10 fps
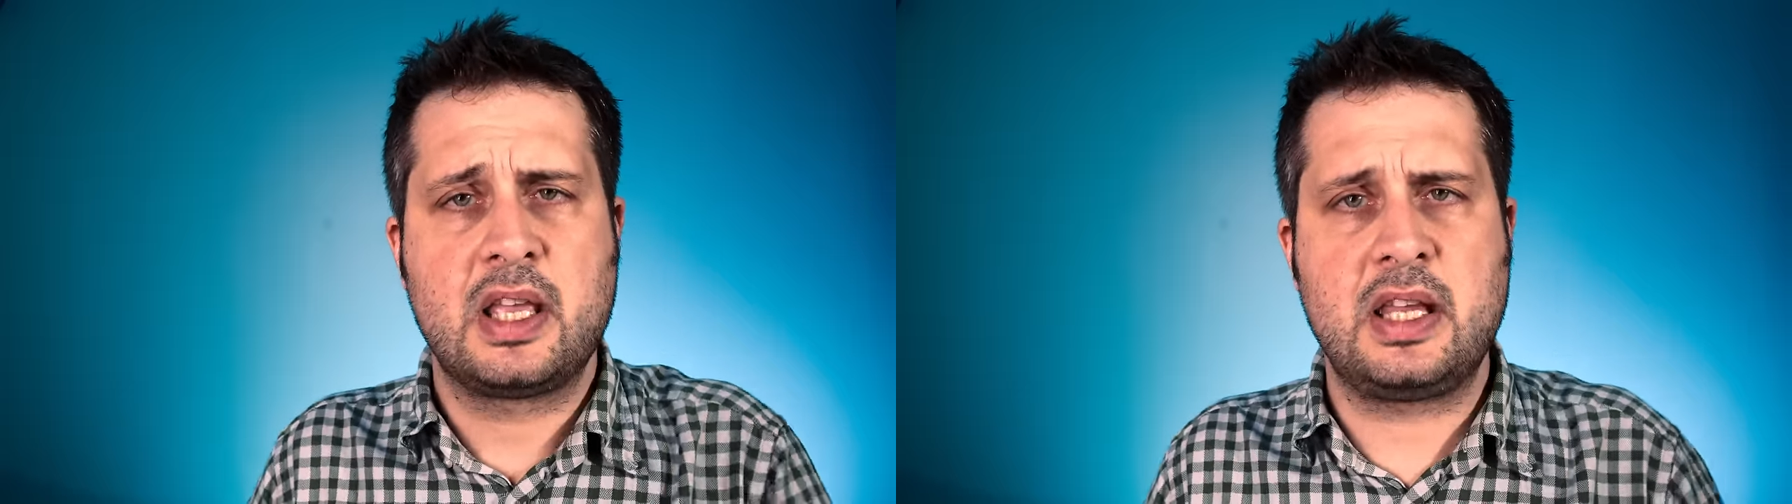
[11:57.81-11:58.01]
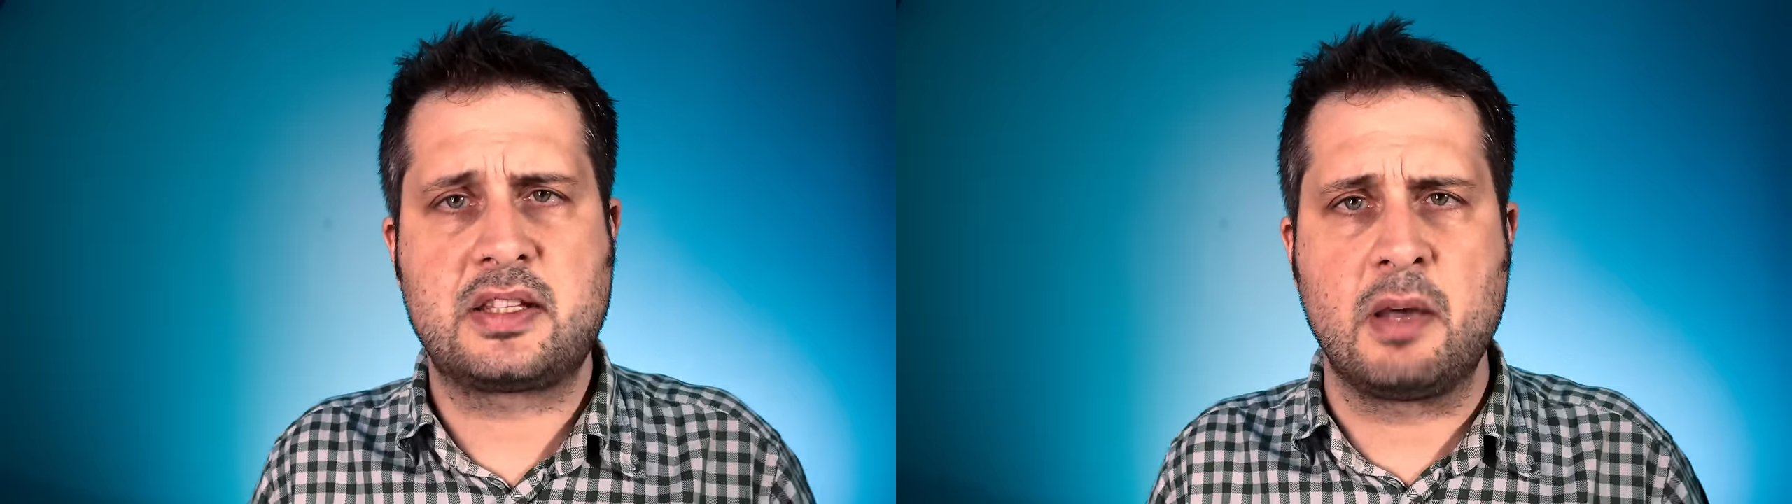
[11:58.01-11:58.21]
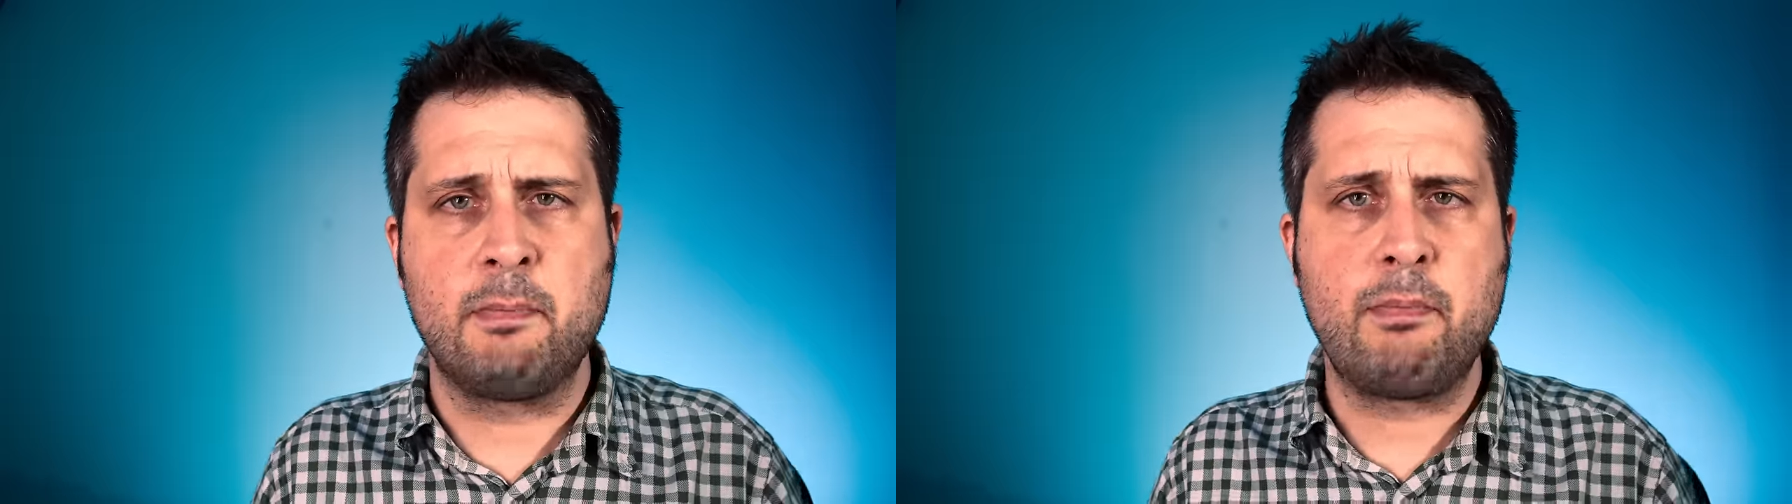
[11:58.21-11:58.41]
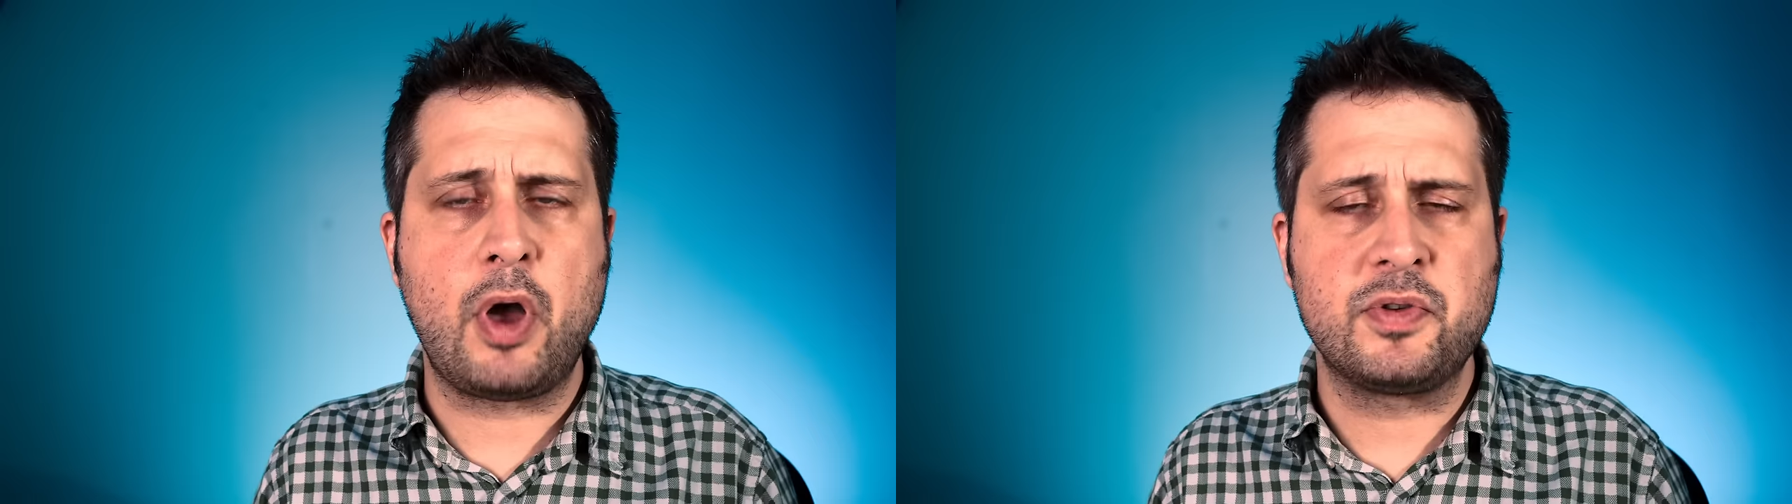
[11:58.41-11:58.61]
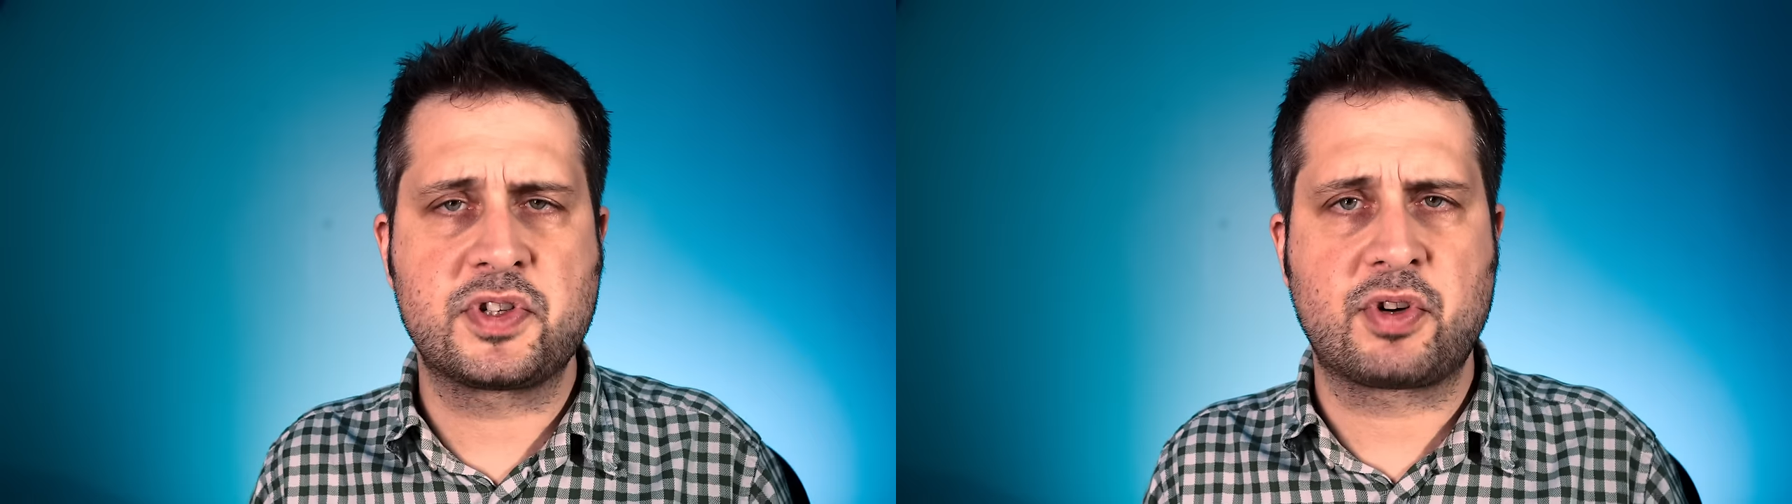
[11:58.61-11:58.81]
is the
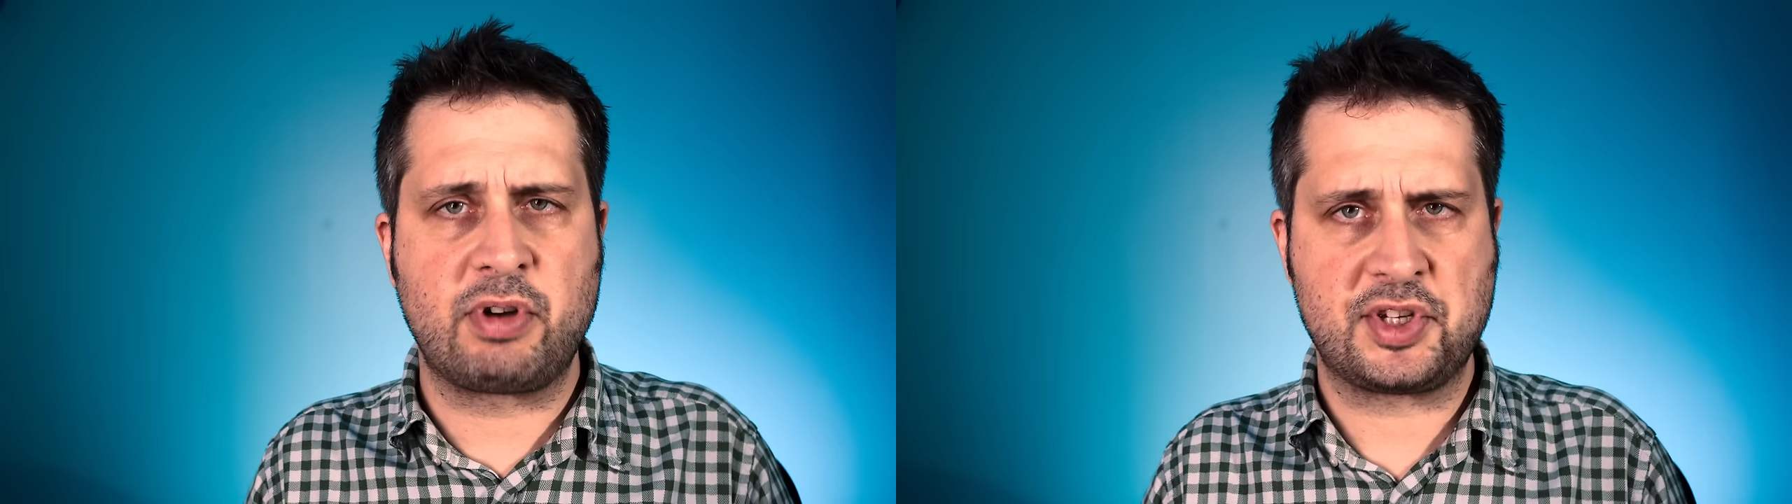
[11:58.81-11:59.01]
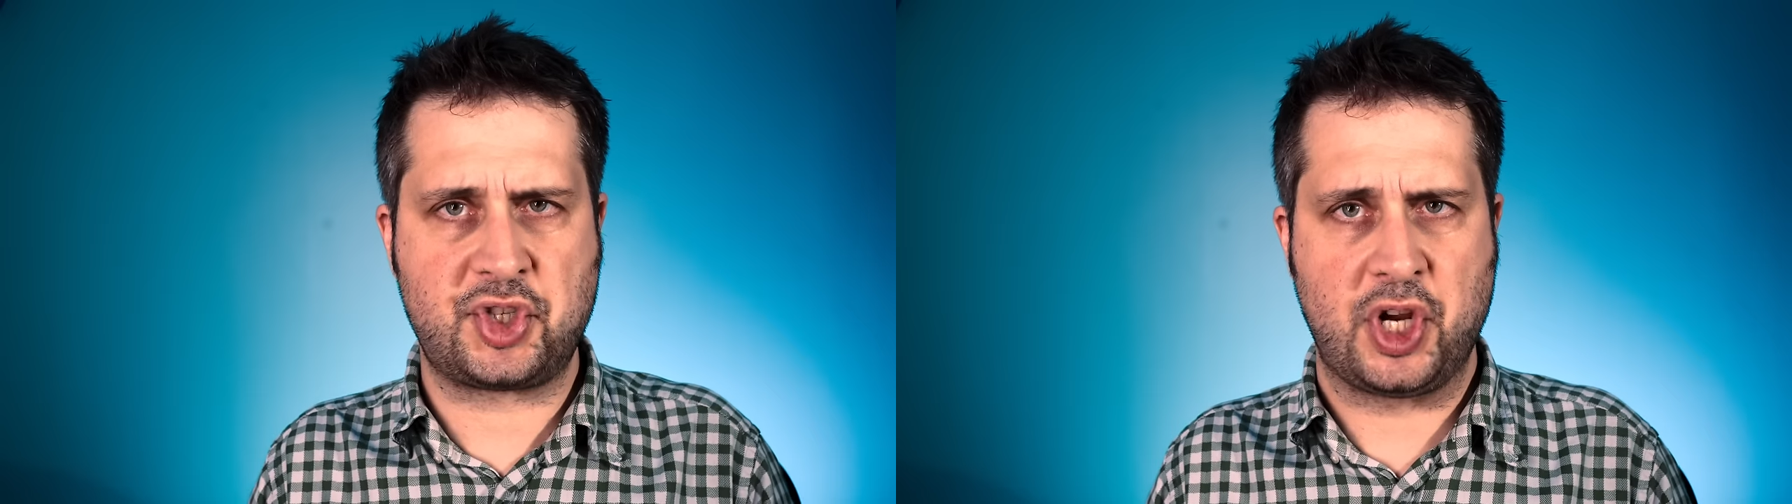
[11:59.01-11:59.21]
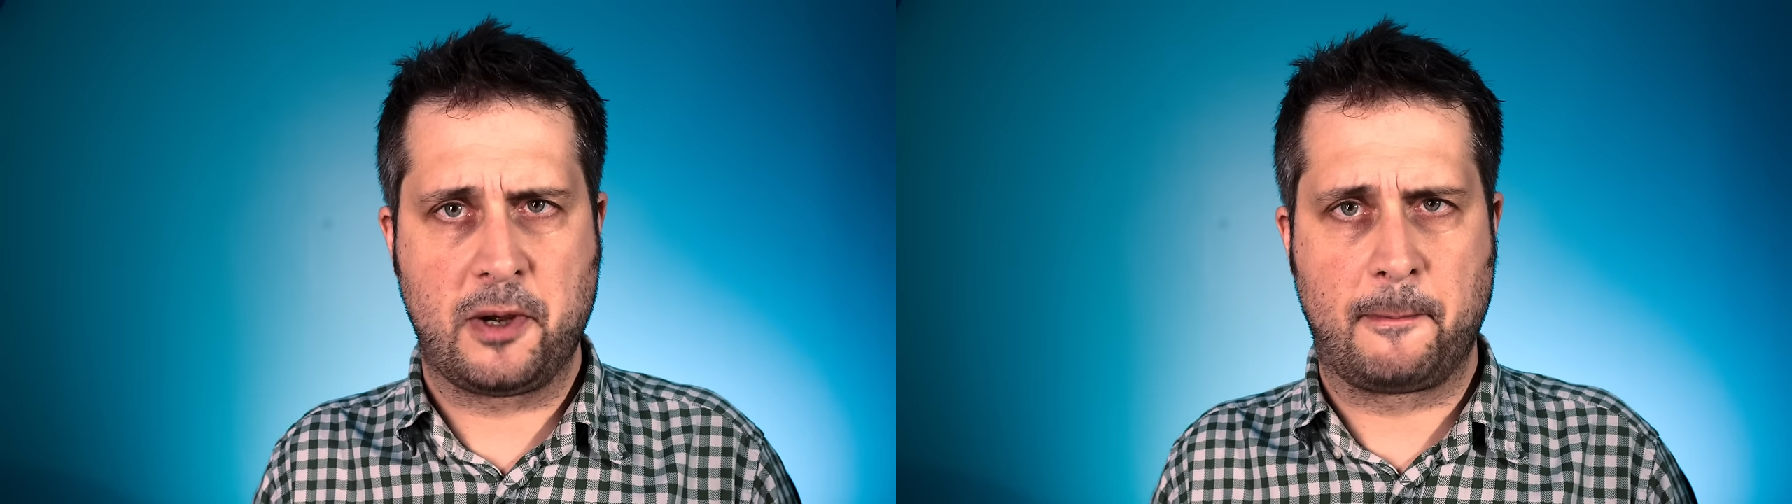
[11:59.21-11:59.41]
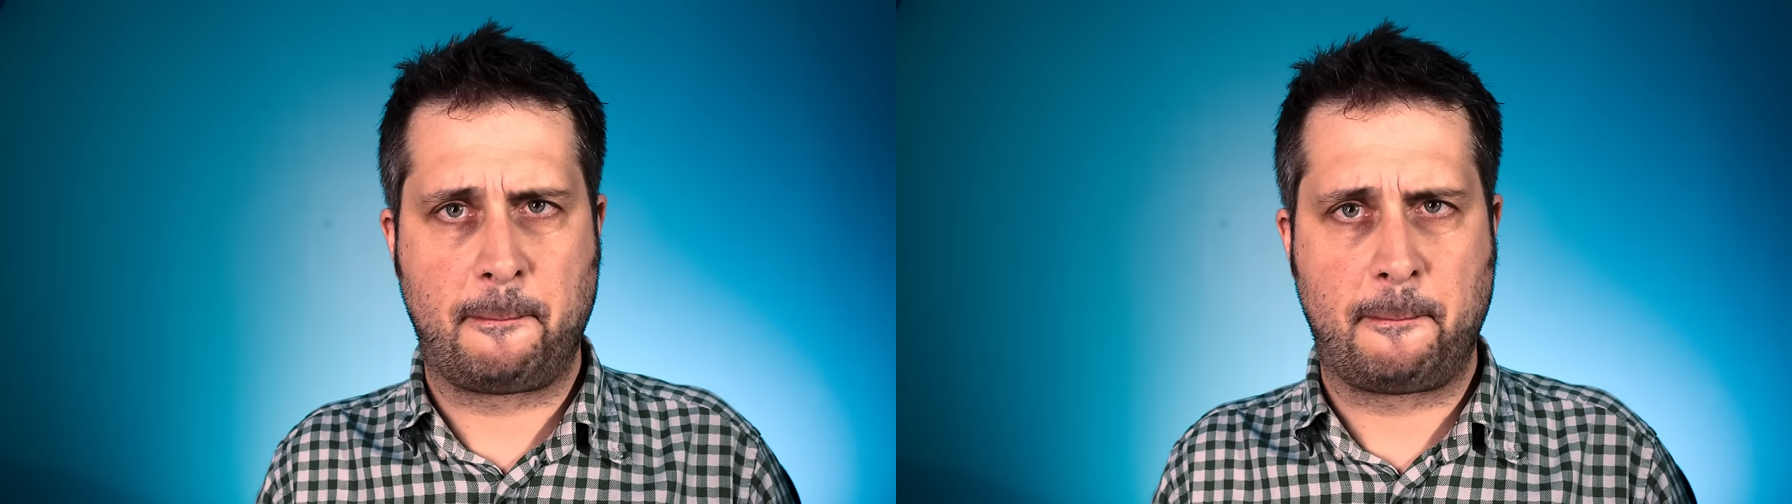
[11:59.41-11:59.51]
most Christian.